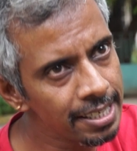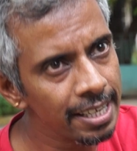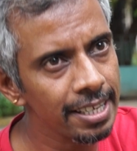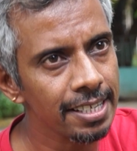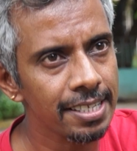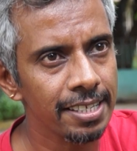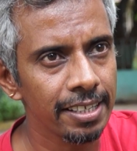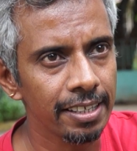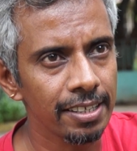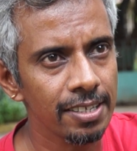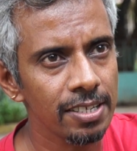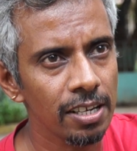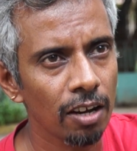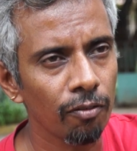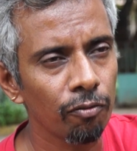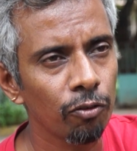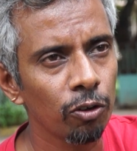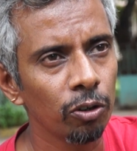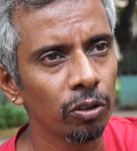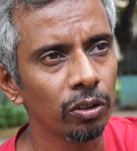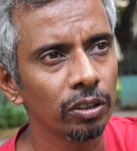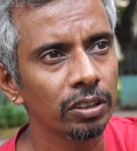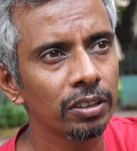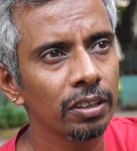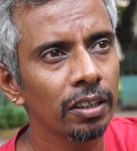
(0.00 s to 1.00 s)
Yes, of
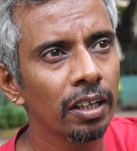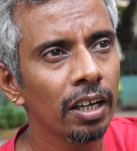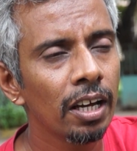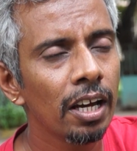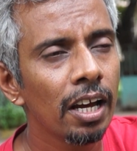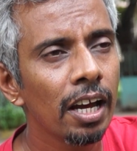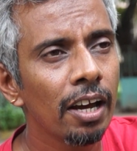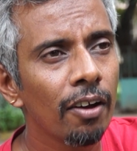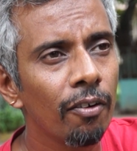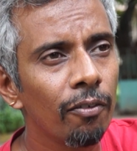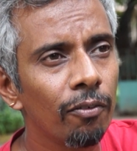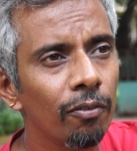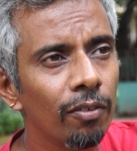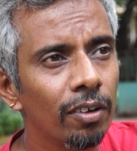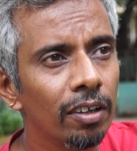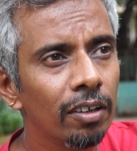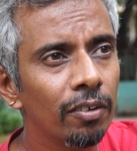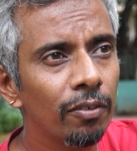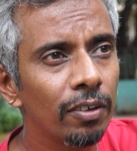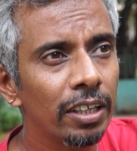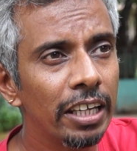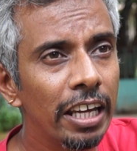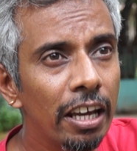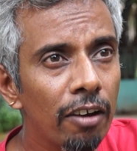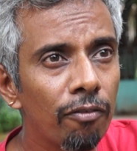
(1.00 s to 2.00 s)
course.
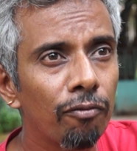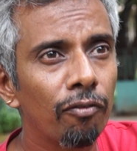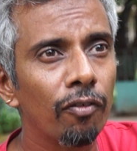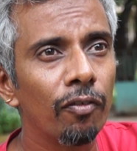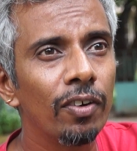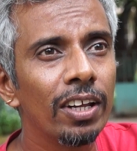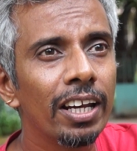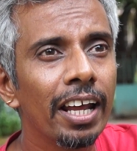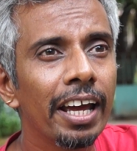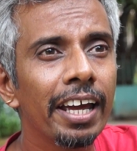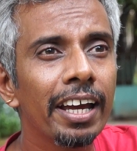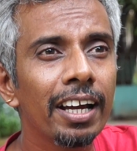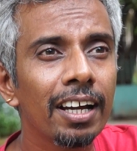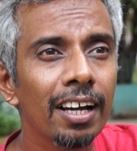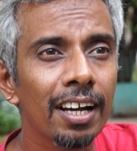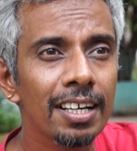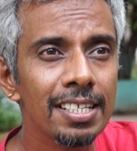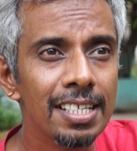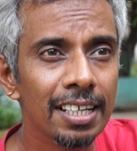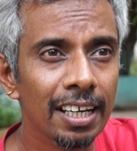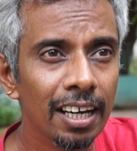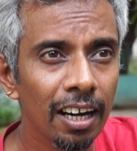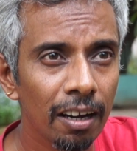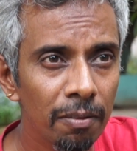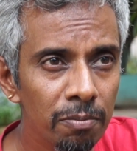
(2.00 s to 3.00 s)
If Vinayakas
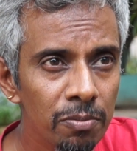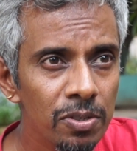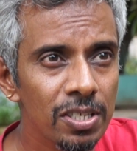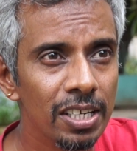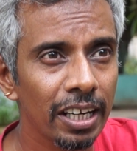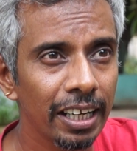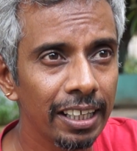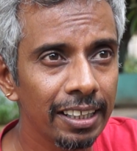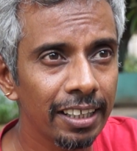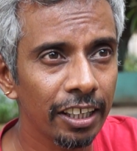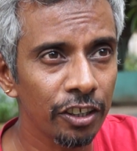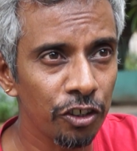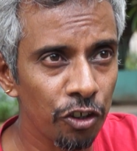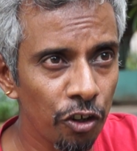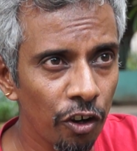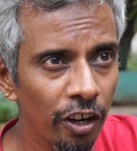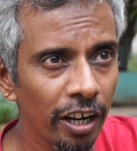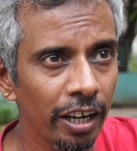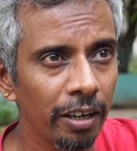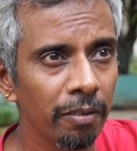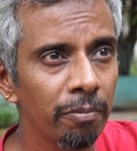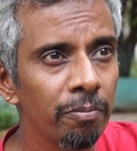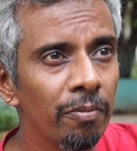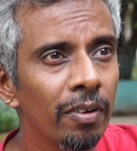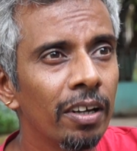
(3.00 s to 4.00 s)
comes in the
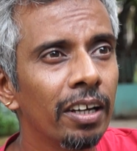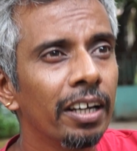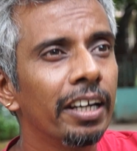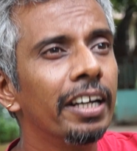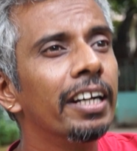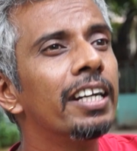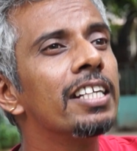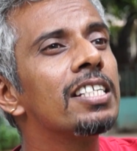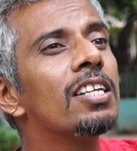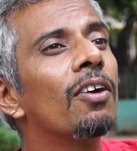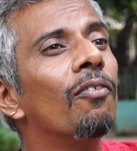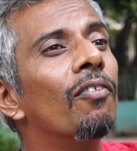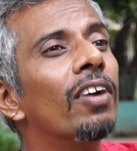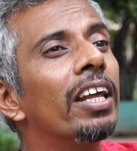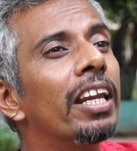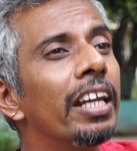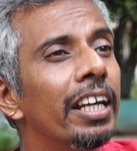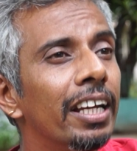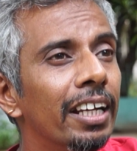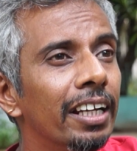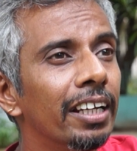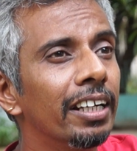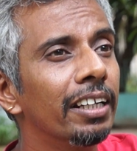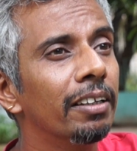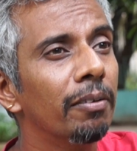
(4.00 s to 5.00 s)
dream, it is a
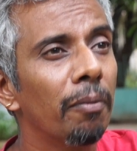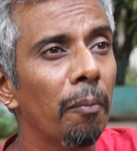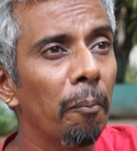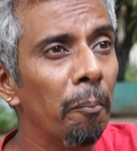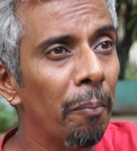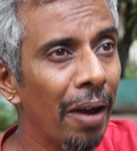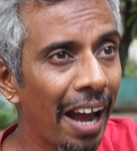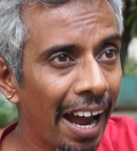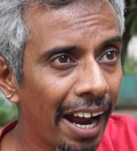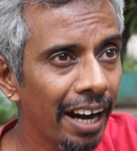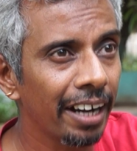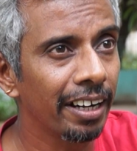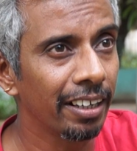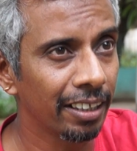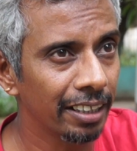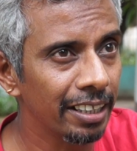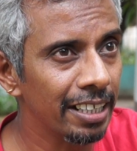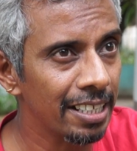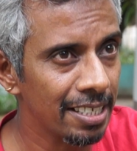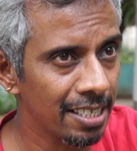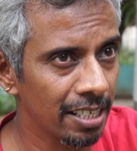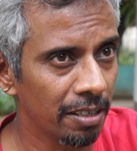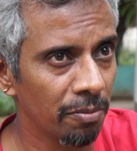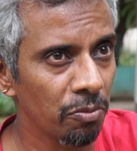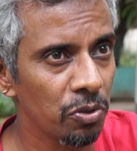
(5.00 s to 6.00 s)
very bad, it
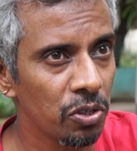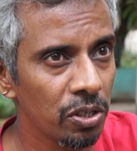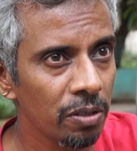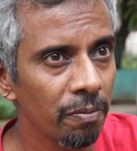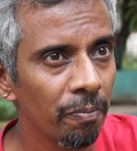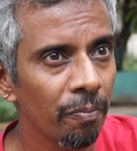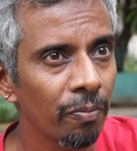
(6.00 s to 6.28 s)
seems.